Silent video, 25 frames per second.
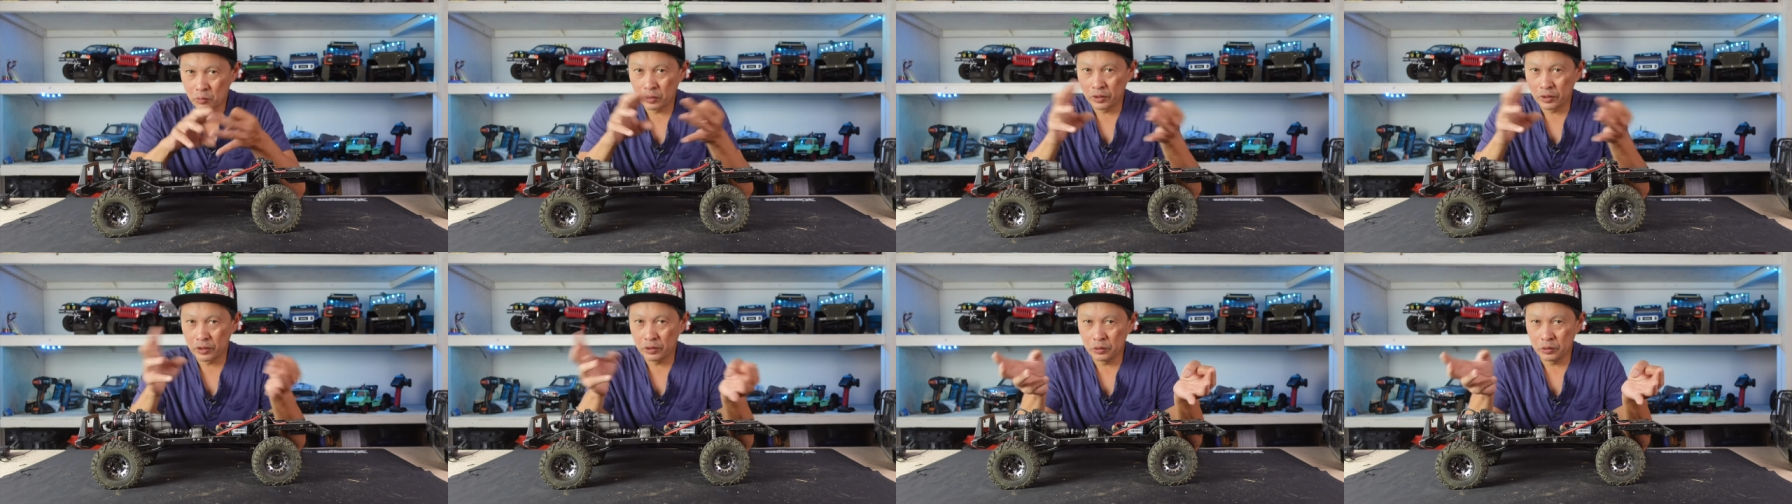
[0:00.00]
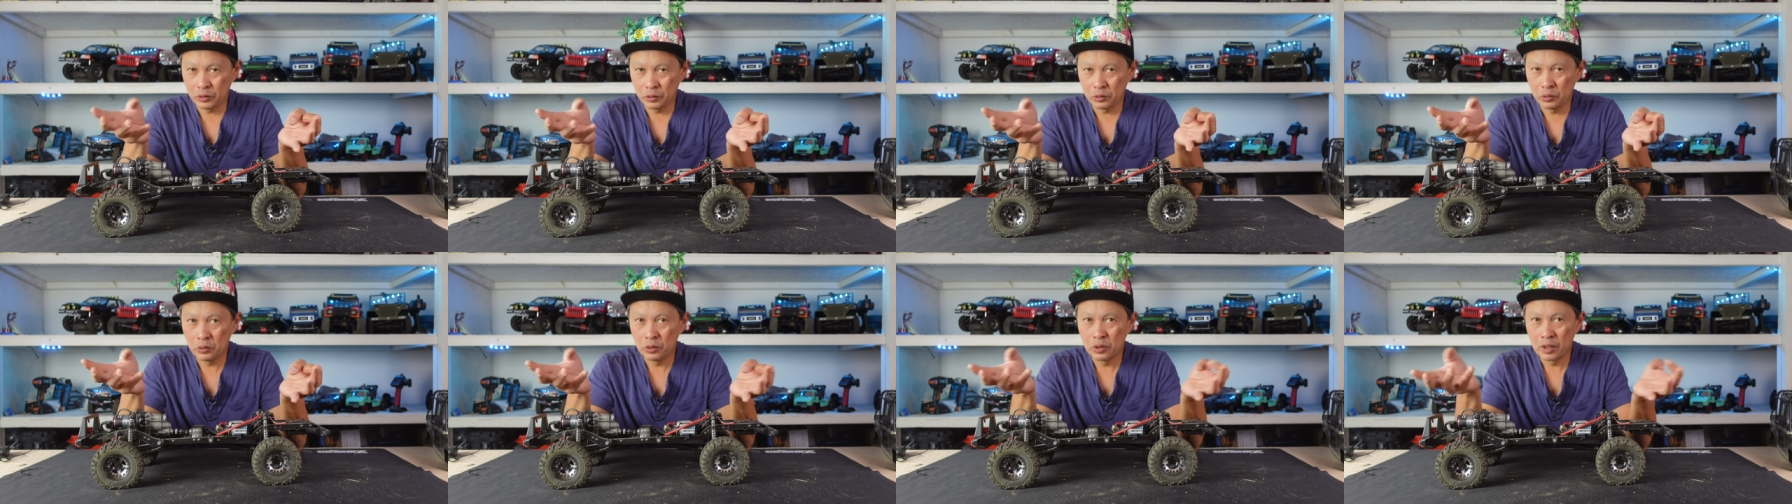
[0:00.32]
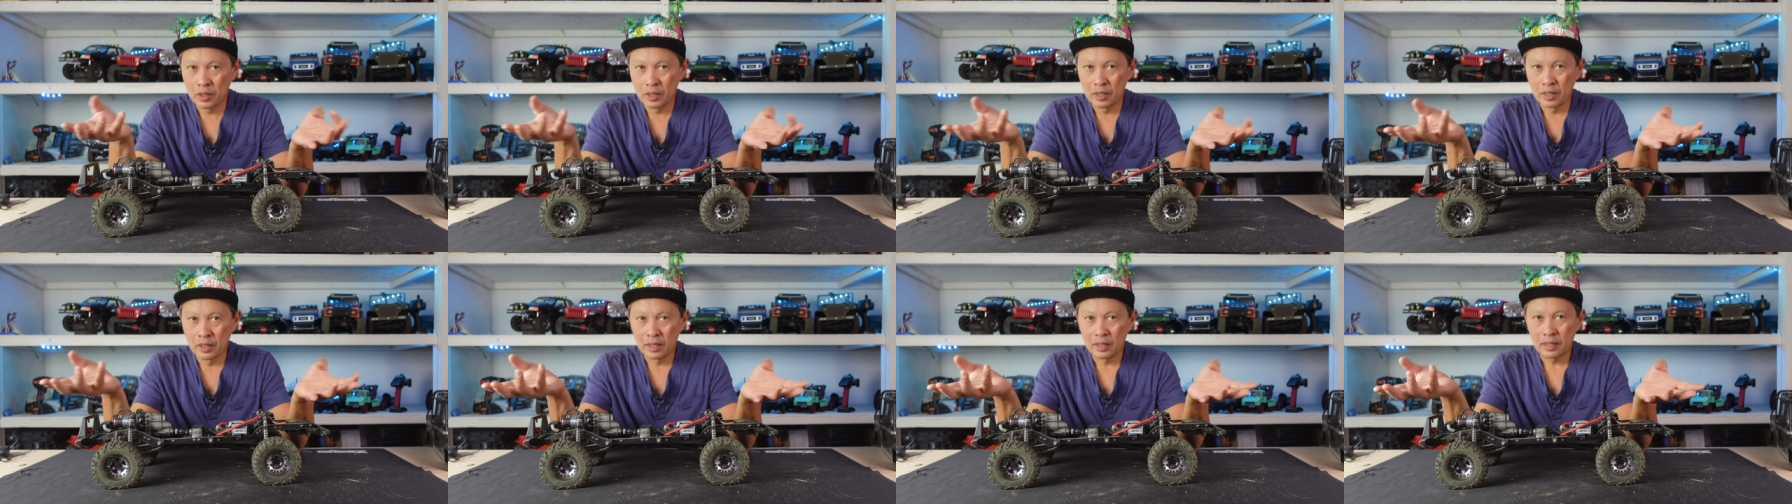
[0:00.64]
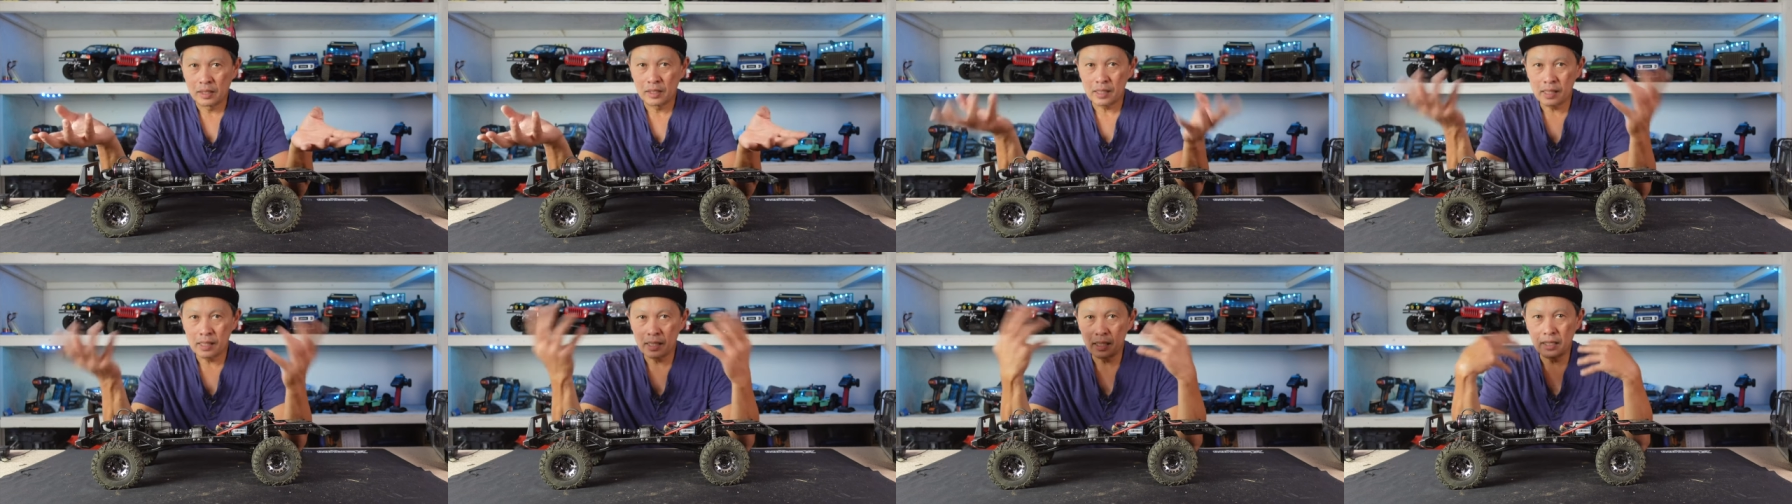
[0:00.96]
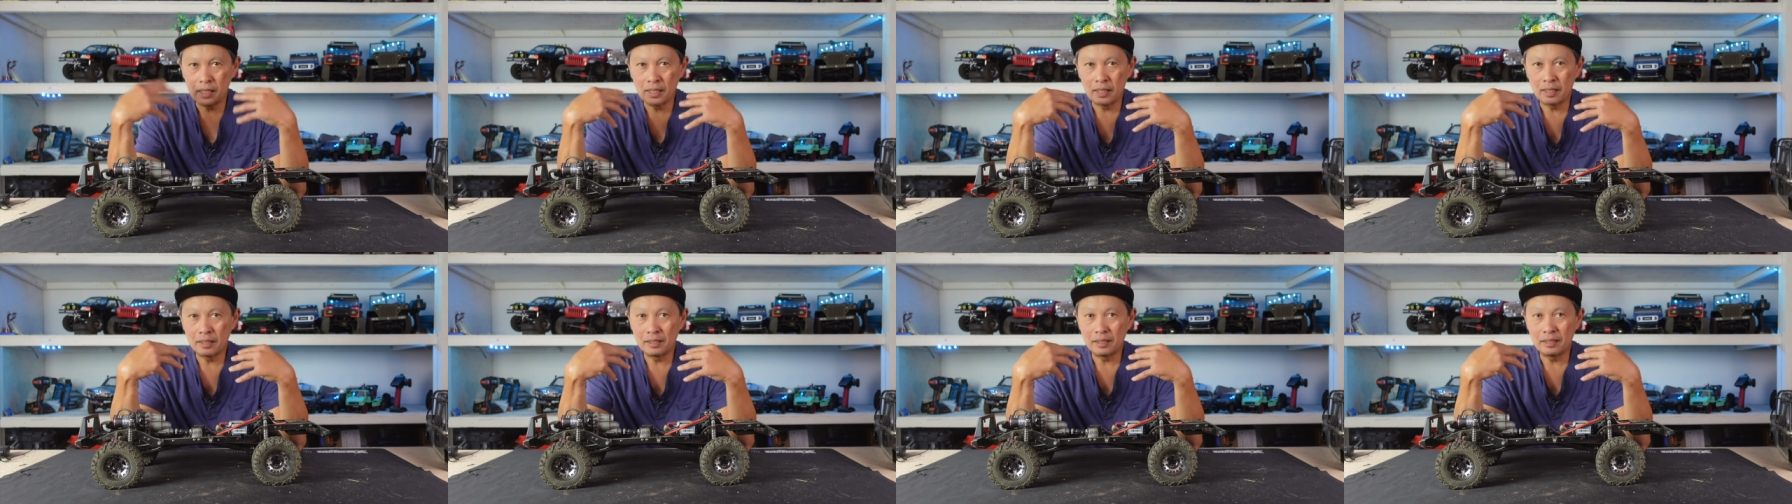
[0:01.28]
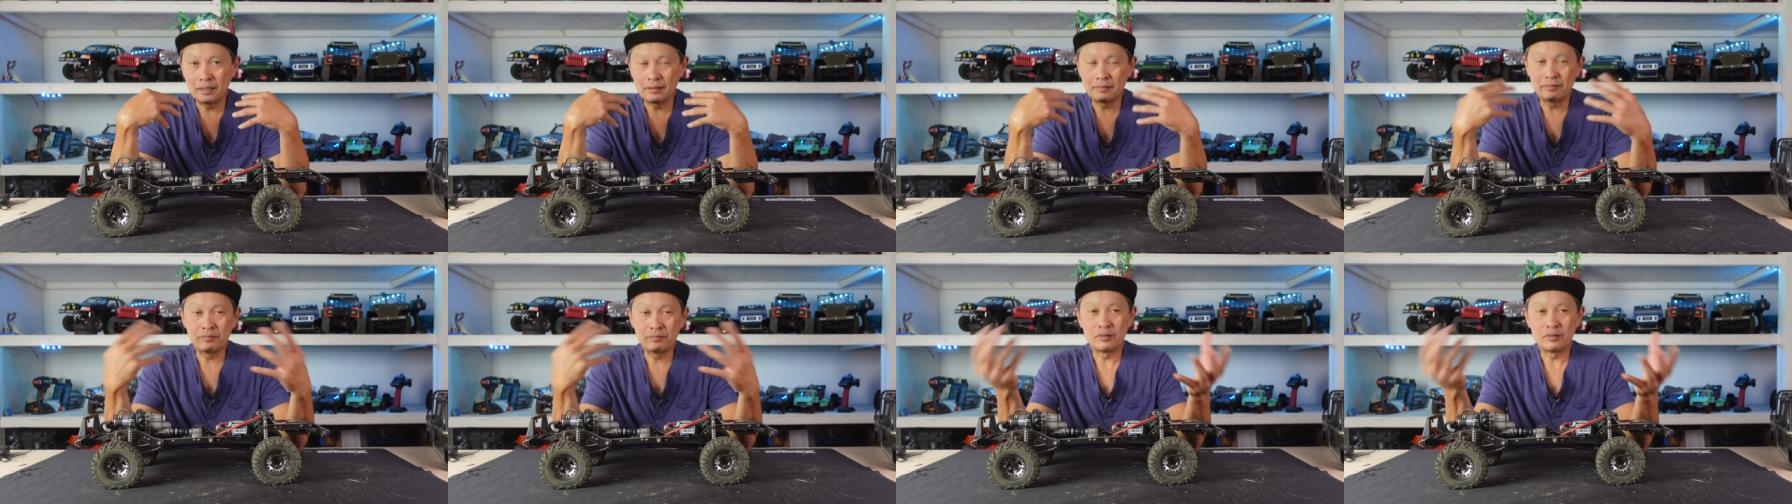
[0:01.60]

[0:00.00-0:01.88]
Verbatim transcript: where you uh,